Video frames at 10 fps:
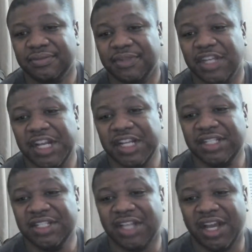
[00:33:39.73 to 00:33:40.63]
And
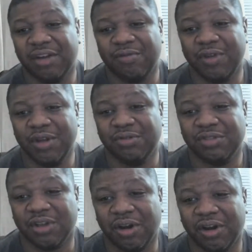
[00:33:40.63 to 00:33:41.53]
this is like a real
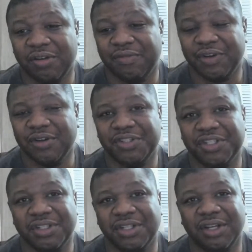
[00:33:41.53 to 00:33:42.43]
darker
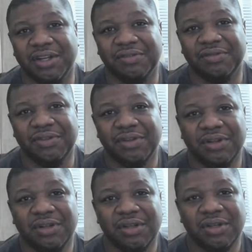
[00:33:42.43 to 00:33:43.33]
version of
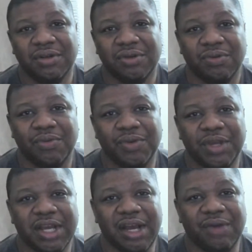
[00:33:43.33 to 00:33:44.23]
what
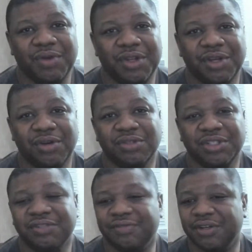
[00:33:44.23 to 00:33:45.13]
we got with
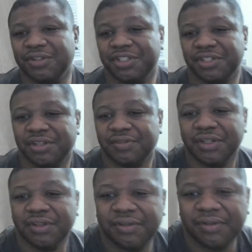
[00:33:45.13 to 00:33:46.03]
Nolan's version of it.